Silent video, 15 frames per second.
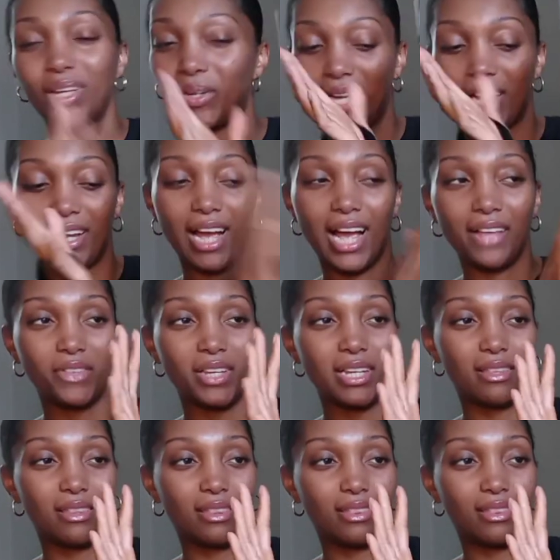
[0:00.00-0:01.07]
Okay, I
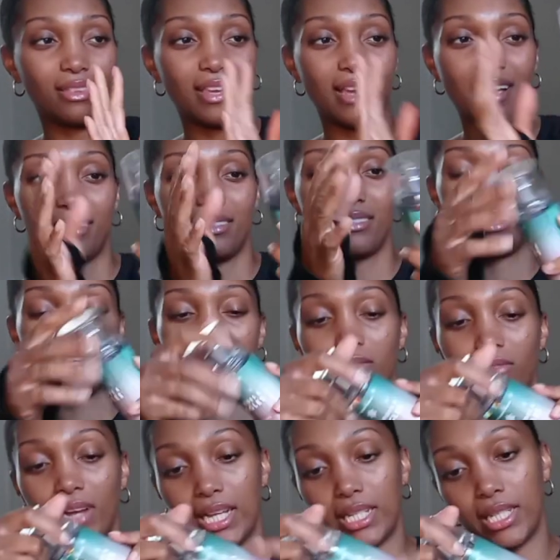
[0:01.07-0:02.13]
think, yeah, Sleigh
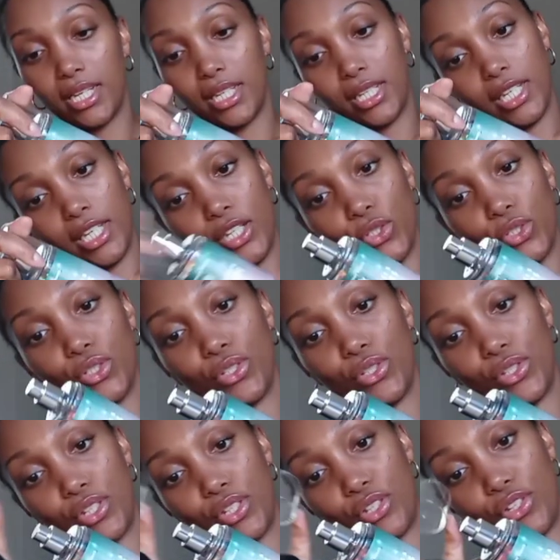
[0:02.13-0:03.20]
Rides and
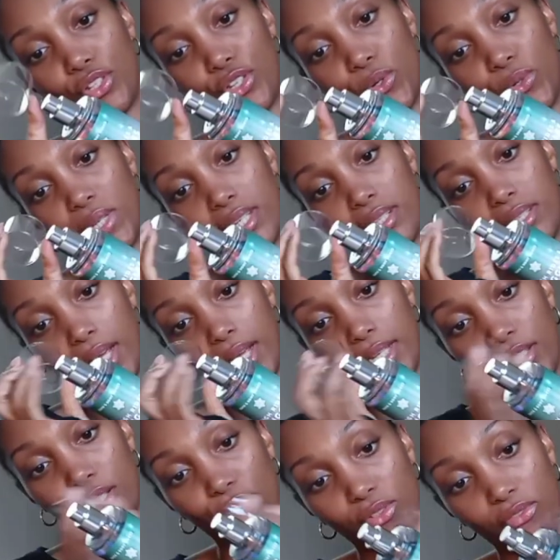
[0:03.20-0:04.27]
Giggles, Snow Kissed
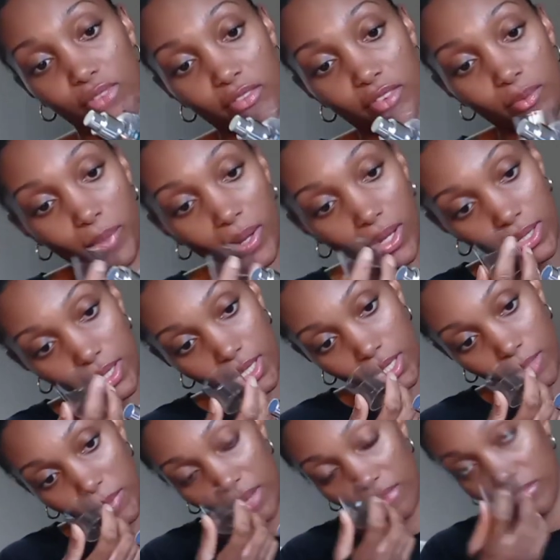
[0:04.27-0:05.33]
Icicles, Fluffy
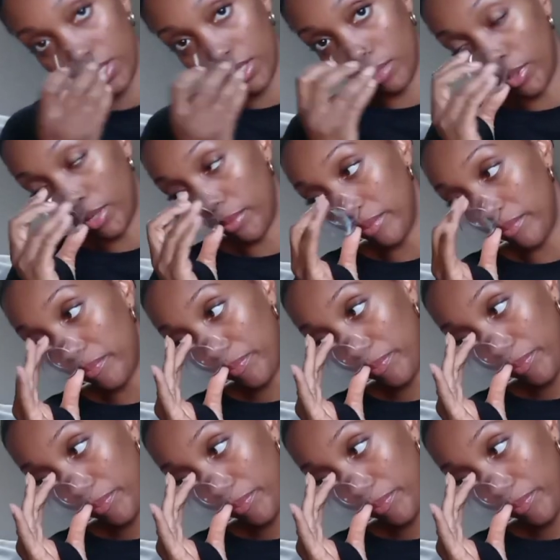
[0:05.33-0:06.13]
Balsam, and Vanilla Bourbon.